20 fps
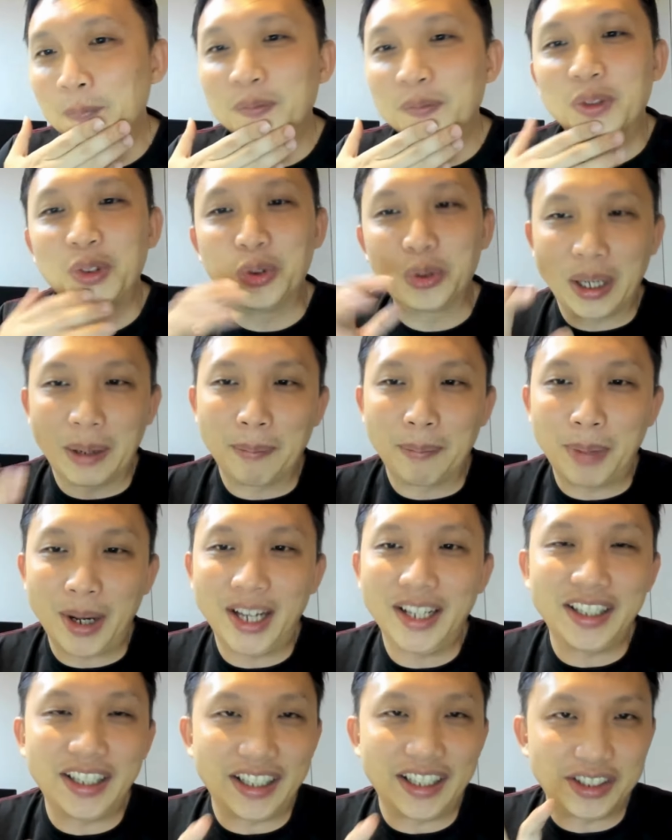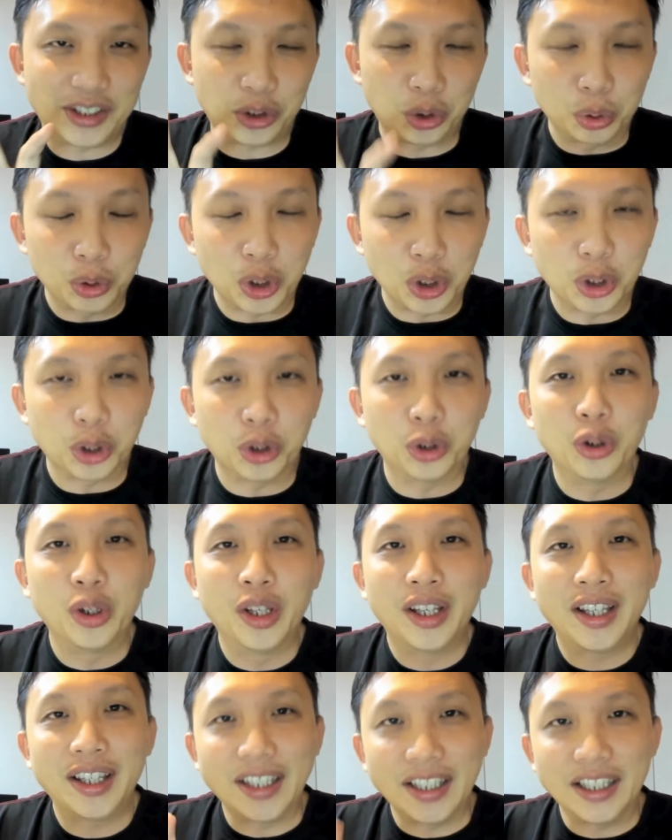You can buy a studio
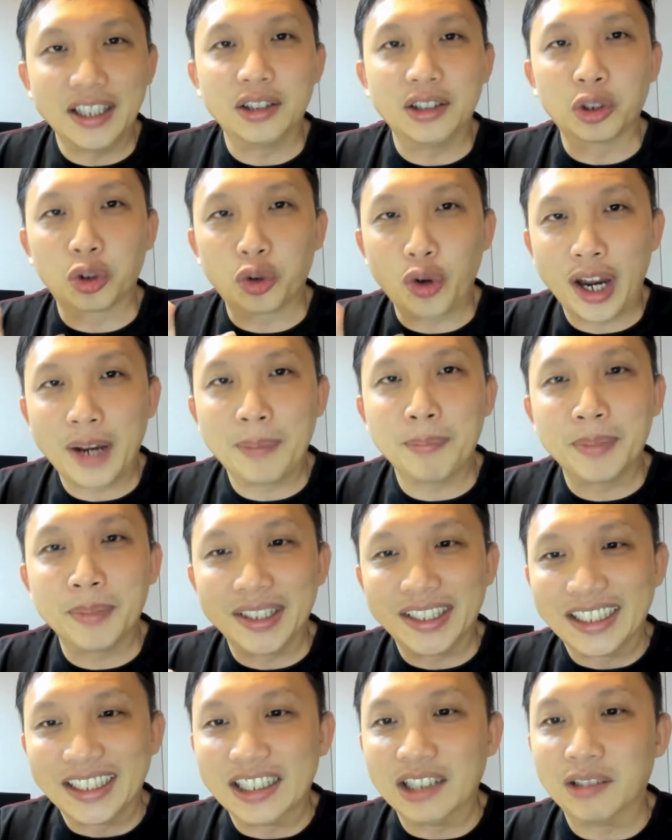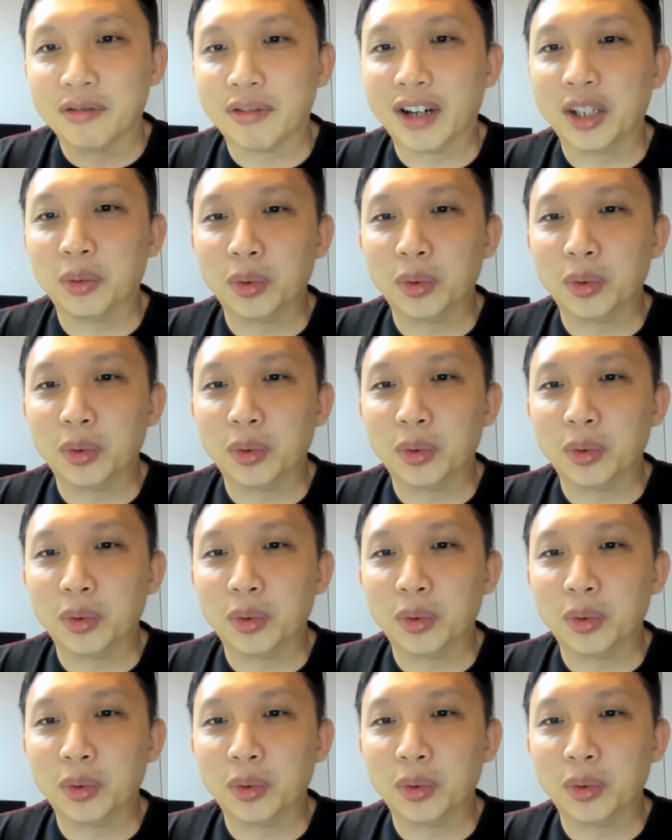in Grand Medini, right?